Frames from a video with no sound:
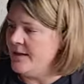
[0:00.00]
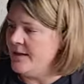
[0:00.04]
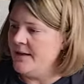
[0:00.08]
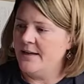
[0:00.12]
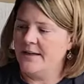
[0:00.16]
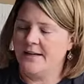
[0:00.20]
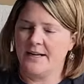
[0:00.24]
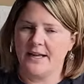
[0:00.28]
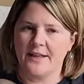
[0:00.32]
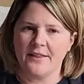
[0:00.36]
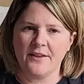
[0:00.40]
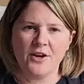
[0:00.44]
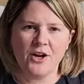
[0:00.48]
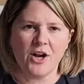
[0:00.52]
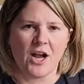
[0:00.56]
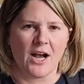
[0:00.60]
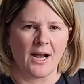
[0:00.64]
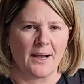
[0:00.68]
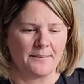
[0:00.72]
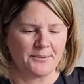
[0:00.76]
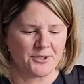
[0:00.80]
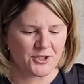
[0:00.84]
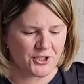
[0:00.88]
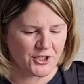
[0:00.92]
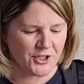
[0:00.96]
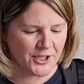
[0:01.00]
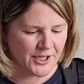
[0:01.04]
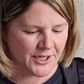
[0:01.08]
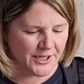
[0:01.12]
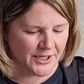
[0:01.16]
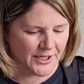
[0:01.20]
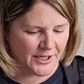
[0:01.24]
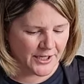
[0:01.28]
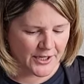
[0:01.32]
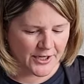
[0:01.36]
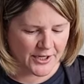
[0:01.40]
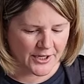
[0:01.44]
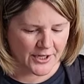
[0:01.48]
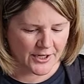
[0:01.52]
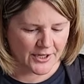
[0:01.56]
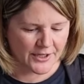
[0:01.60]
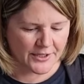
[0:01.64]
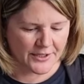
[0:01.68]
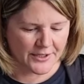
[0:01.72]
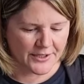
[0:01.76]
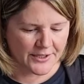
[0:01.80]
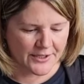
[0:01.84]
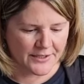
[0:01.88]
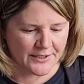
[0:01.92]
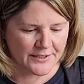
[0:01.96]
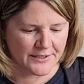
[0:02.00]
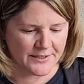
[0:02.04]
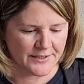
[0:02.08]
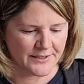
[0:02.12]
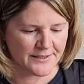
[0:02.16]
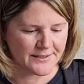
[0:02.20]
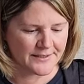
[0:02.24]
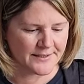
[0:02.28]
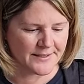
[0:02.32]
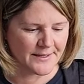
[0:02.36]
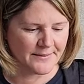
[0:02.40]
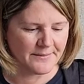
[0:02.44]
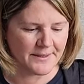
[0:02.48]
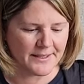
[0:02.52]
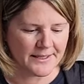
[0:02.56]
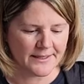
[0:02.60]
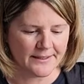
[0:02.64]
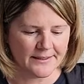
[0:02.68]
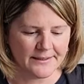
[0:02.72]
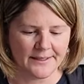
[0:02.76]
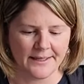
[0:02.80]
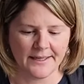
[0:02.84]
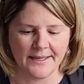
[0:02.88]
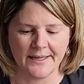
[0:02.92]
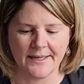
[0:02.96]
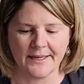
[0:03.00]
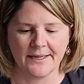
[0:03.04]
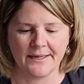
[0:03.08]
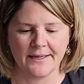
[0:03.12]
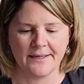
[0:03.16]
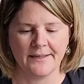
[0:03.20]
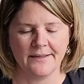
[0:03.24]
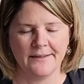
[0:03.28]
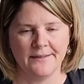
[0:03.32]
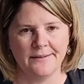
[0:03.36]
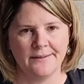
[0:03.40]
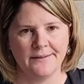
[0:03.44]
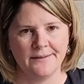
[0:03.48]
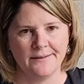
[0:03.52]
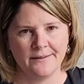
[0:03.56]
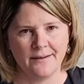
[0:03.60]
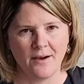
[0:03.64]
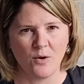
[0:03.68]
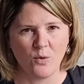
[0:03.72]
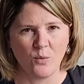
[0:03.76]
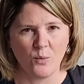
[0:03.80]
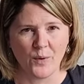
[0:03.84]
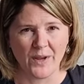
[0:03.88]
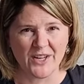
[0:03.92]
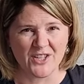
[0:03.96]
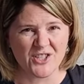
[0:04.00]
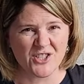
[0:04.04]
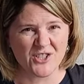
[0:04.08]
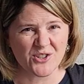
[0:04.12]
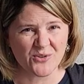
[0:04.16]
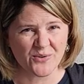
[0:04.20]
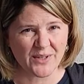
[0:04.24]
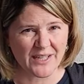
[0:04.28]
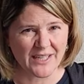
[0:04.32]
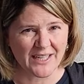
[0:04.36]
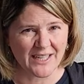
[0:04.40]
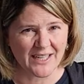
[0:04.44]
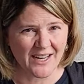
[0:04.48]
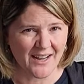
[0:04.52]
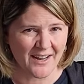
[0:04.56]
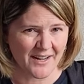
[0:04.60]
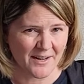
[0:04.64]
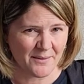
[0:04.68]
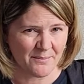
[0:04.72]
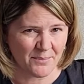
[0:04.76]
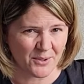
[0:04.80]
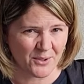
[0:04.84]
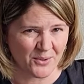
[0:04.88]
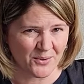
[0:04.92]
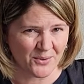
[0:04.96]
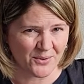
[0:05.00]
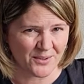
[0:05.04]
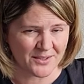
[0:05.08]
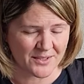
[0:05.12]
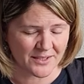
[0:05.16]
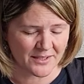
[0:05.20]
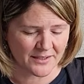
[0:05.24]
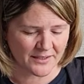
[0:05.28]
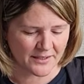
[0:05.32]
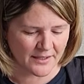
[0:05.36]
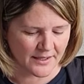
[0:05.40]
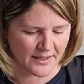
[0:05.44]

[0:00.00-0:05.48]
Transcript: Another option are something like a wintry kind of boot.